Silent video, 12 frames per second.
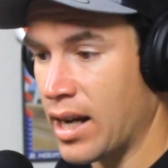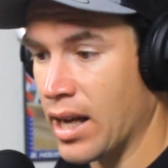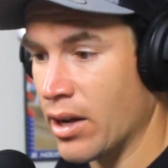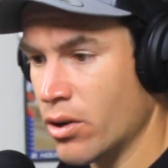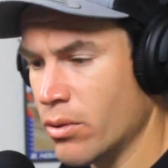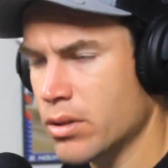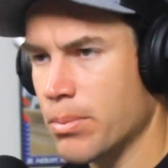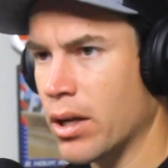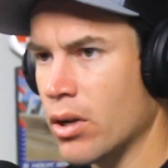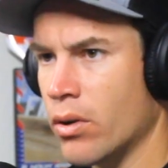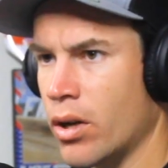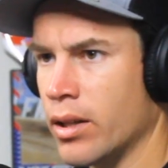don't know what's been
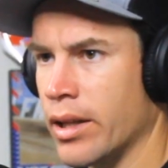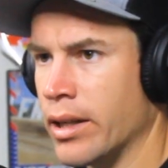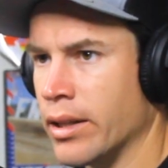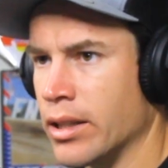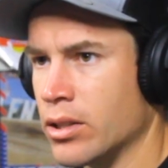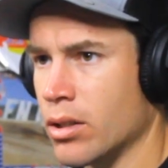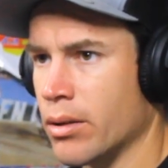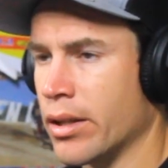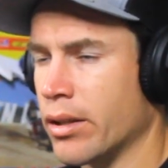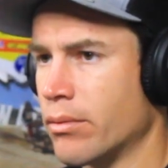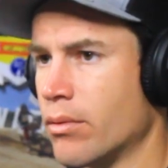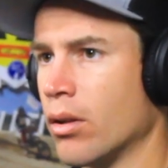going on lately. She
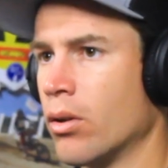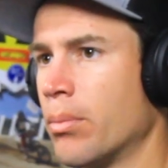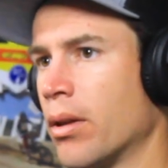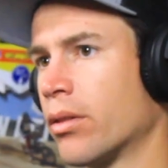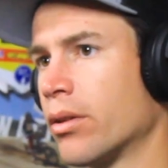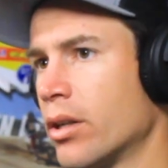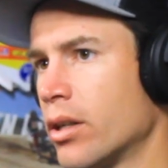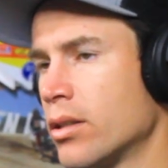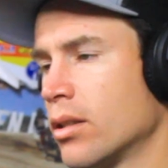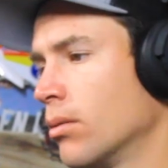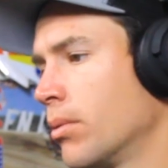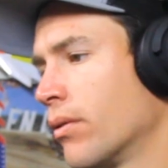had a little bit of
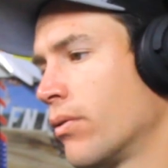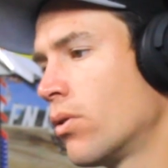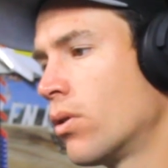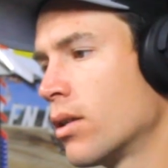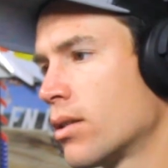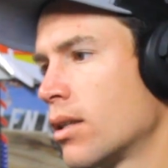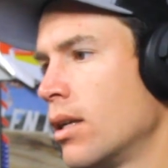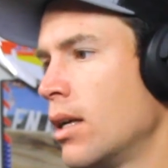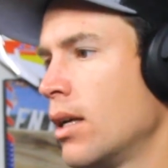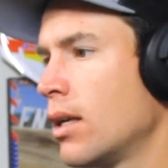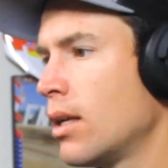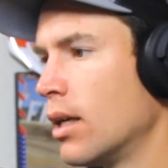thirds, a little bit of fourths.
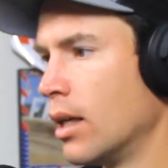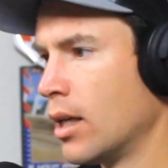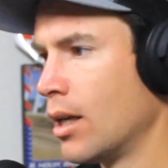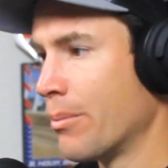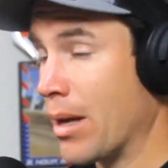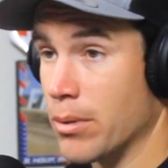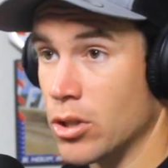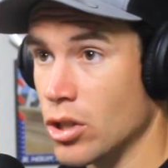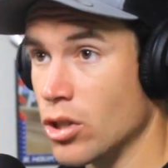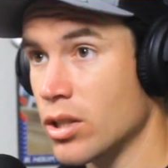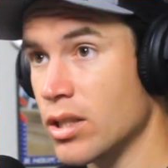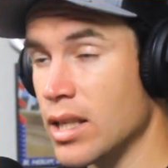Maybe
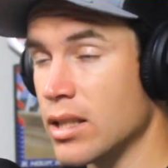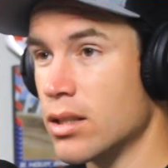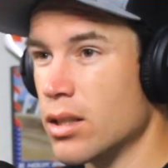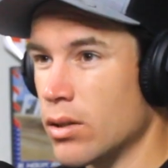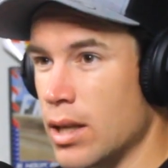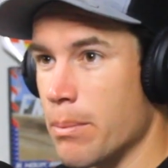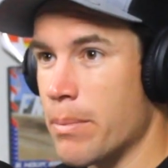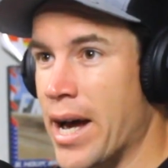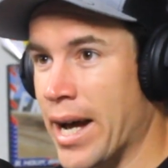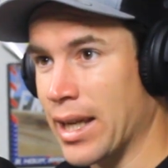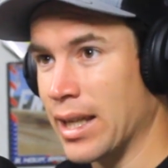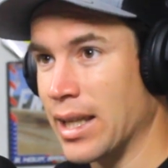she just needs to get
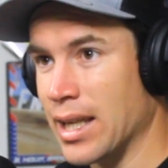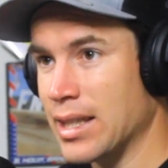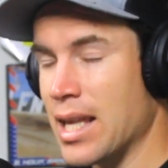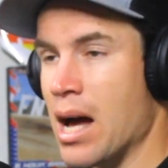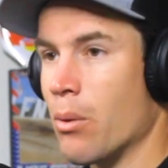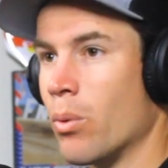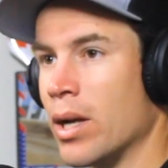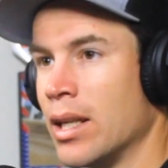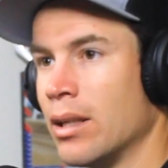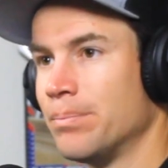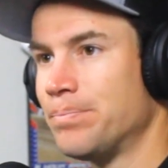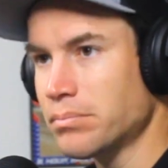back and get that
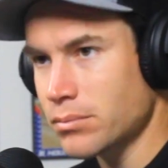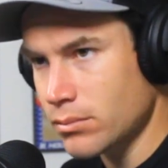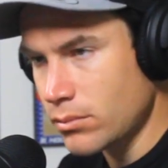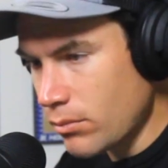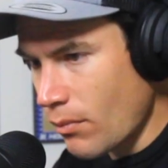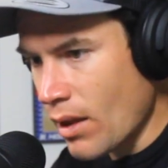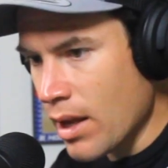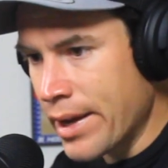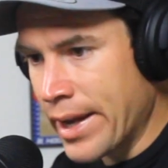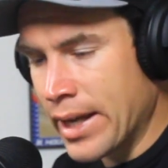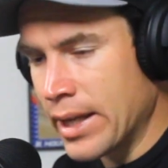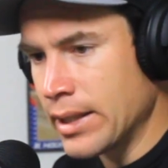win.
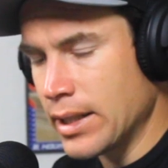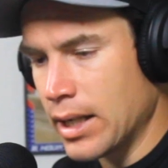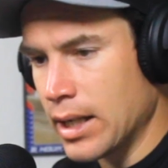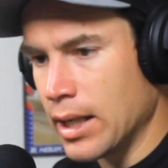And